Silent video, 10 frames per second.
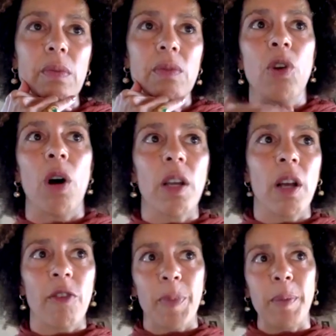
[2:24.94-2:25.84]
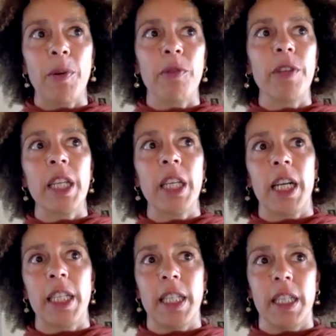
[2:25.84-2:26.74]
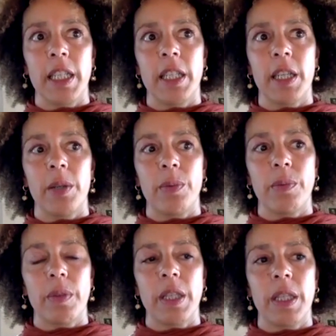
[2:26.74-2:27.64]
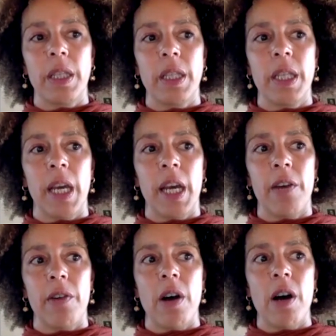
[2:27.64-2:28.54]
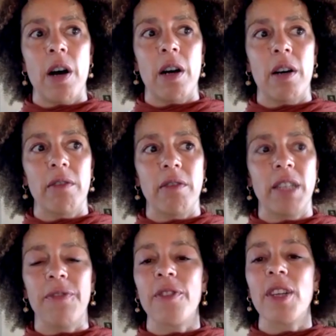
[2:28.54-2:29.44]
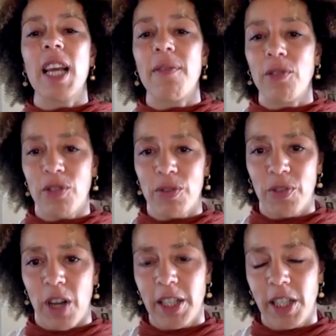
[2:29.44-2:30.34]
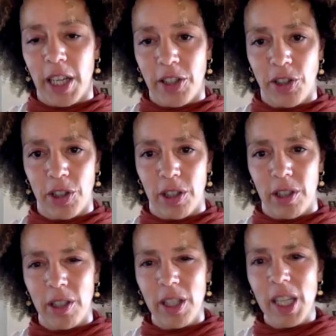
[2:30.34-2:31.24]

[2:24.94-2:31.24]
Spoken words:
not a lot of people realize, is that there are different levels of digestion.